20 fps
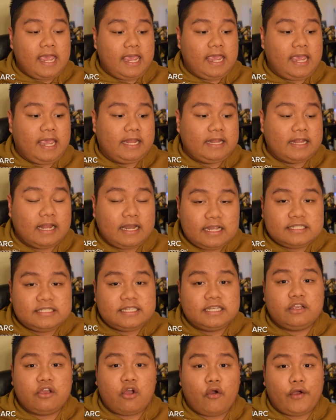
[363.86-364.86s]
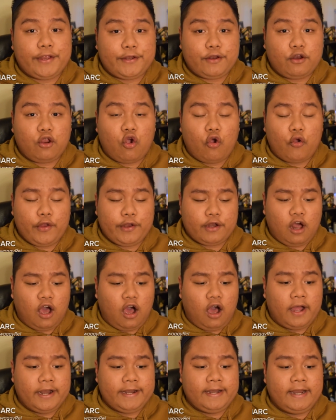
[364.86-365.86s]
and the list going going
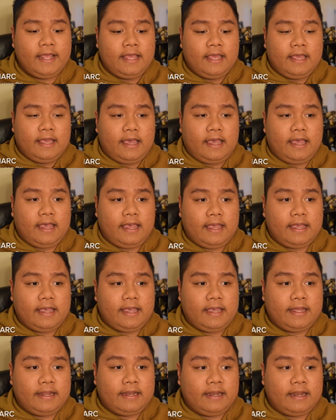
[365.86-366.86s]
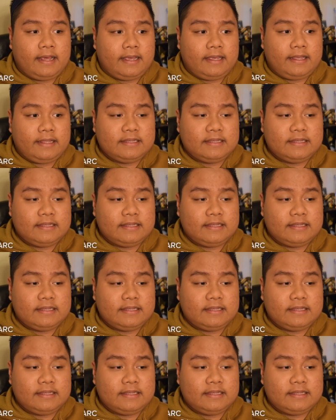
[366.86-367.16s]
on and,